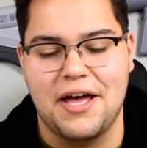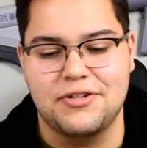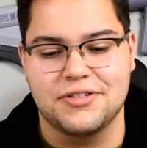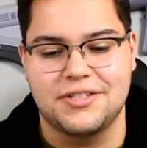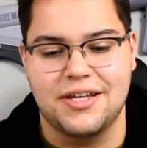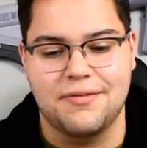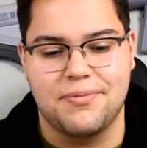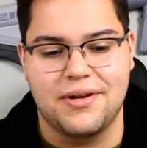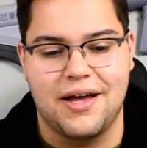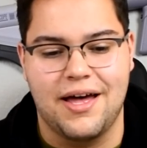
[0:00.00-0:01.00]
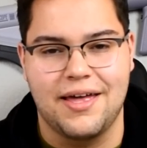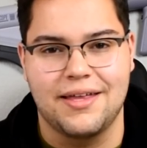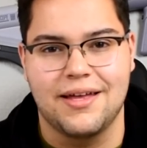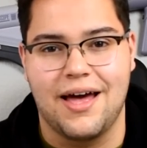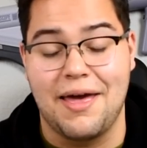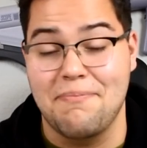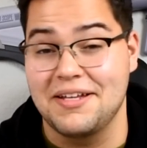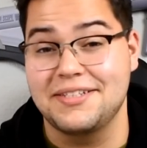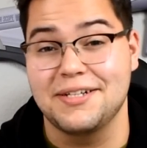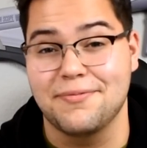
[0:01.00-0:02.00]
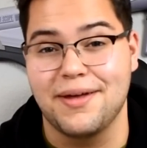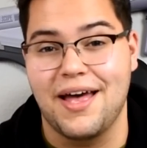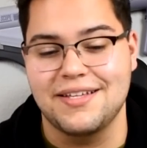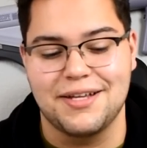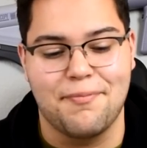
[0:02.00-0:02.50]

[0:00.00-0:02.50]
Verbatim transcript: Patrick's Day, but I I messed up, guys.